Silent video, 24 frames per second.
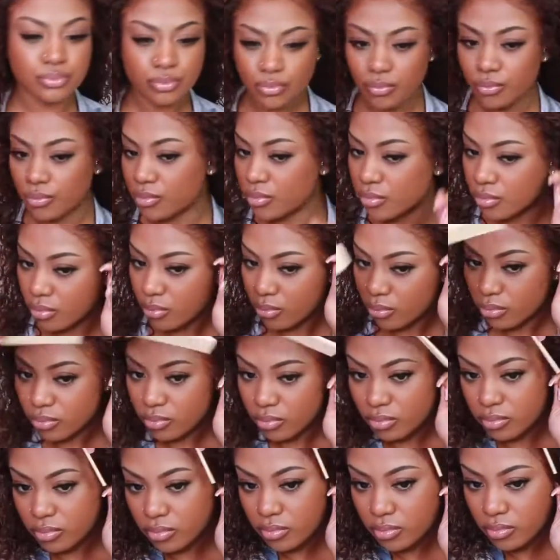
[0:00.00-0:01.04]
process is
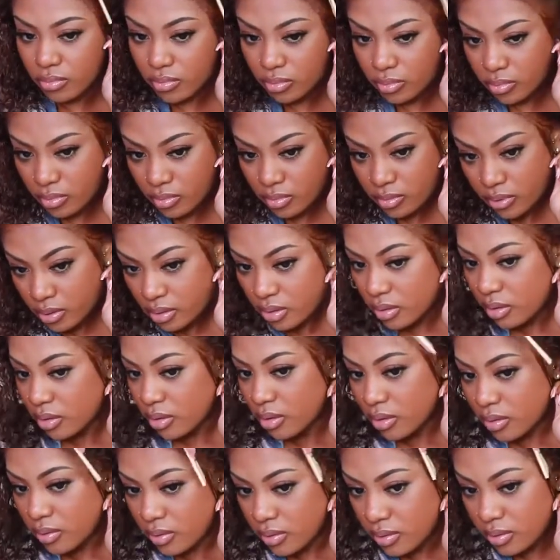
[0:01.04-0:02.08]
so simple, super
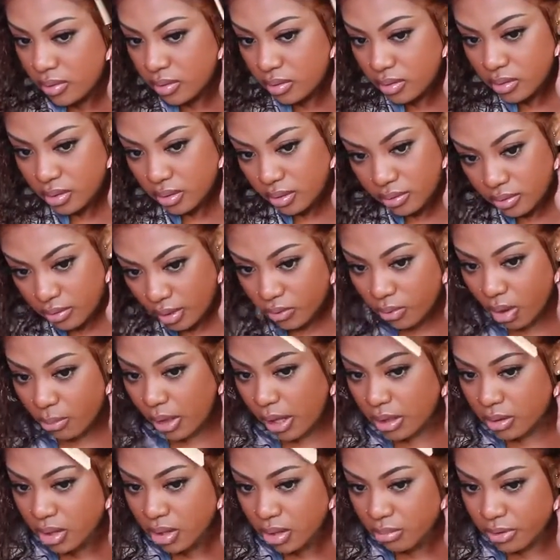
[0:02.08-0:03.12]
easy. Got
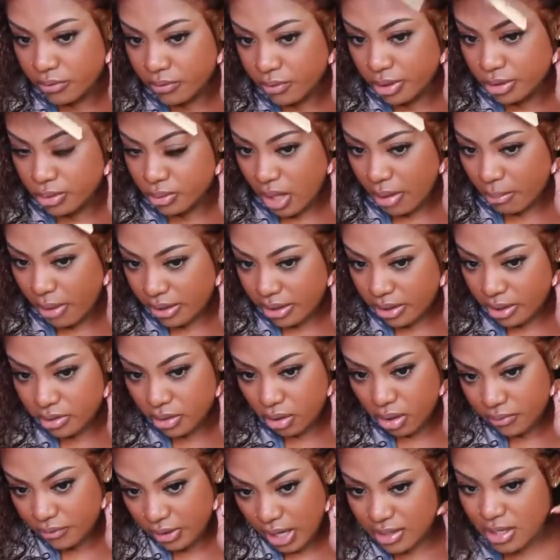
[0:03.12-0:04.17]
to Be Glue
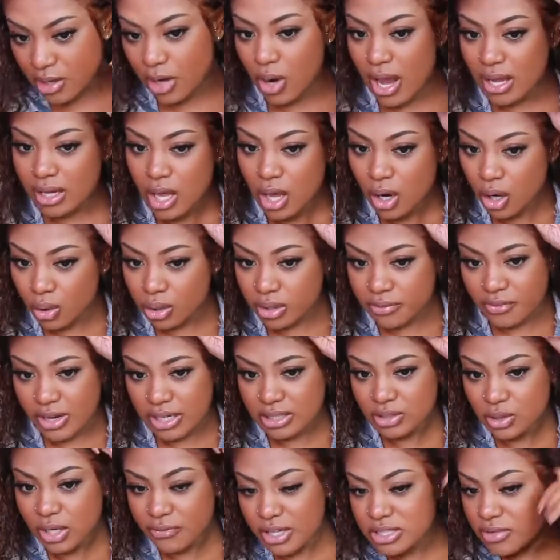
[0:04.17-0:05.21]
hairspray. I used
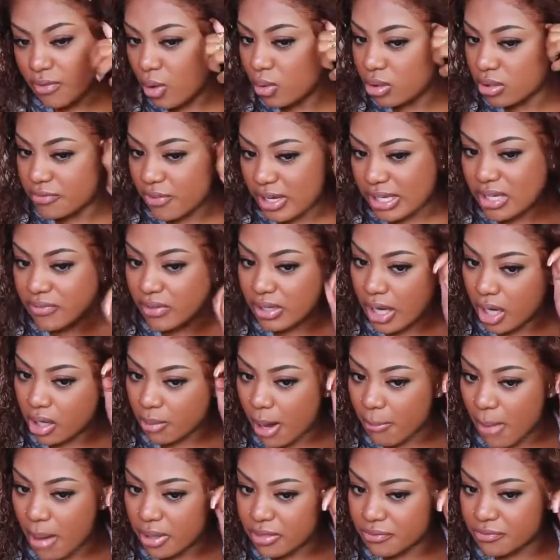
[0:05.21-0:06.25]
my comb to help me
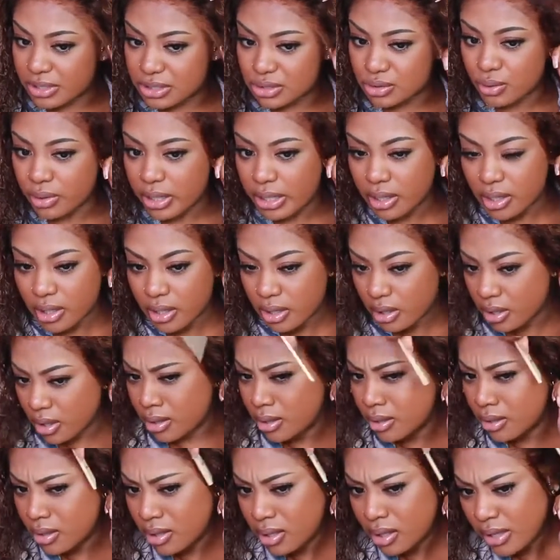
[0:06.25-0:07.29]
lay this
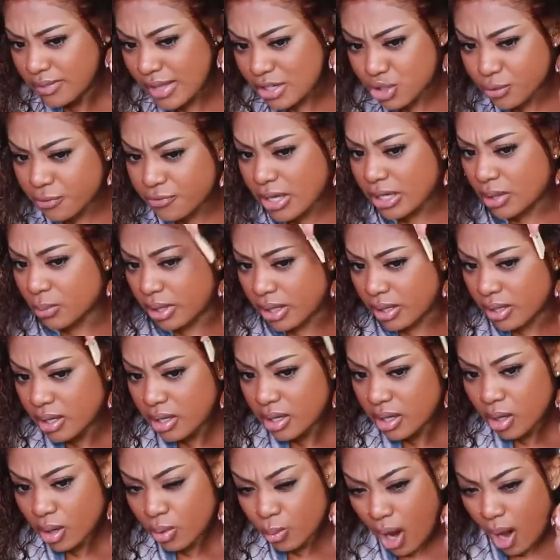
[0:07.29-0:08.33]
lace down, so
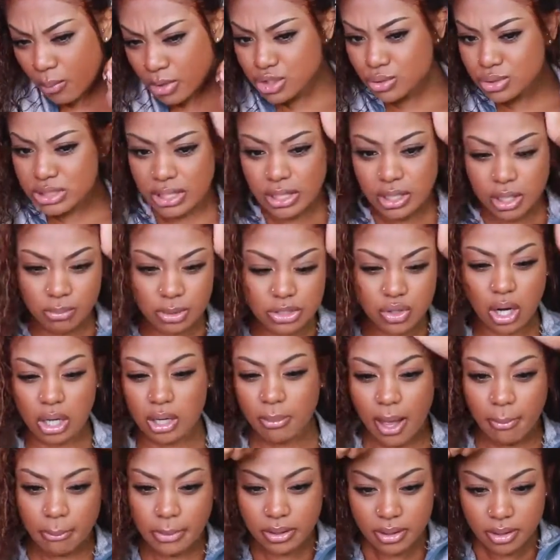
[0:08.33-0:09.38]
it's not
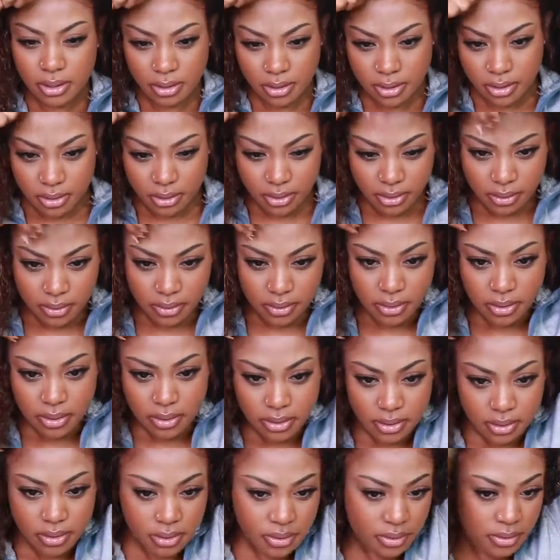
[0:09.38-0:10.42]
clockable
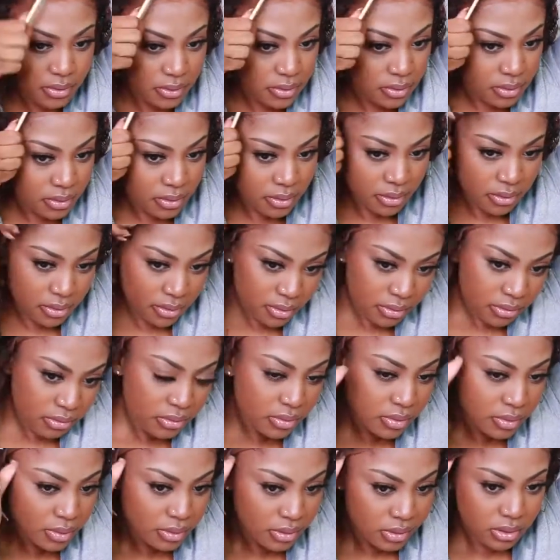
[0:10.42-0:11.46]
at all. I think it
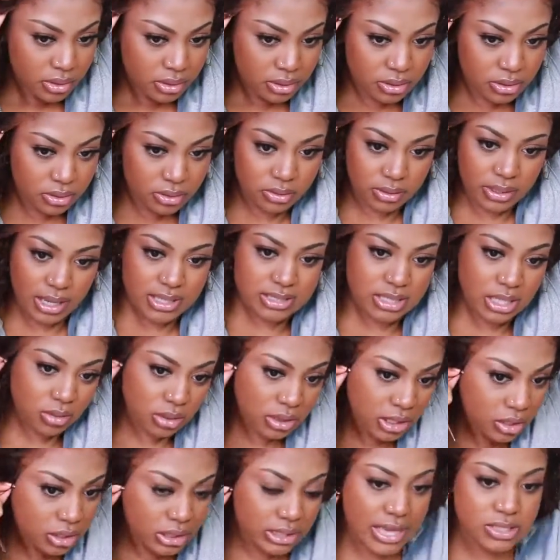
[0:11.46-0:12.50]
turned out so
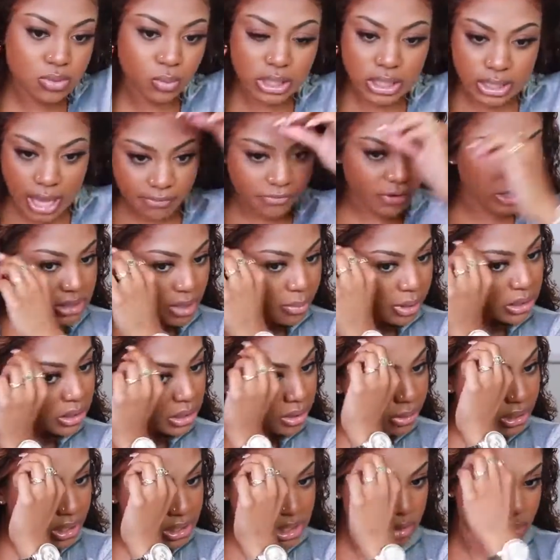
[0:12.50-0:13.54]
natural, and you guys are going to
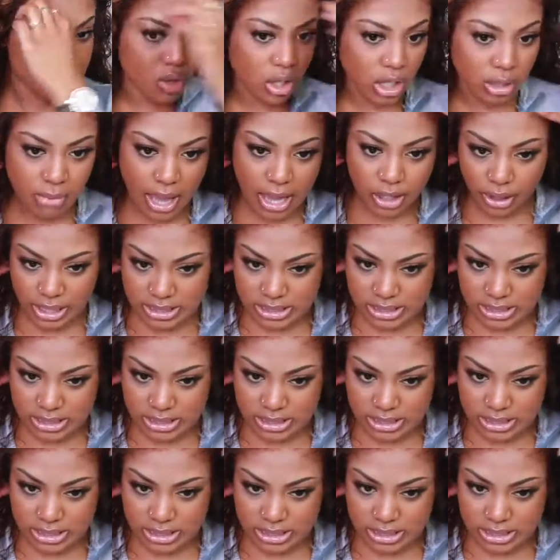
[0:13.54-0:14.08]
see how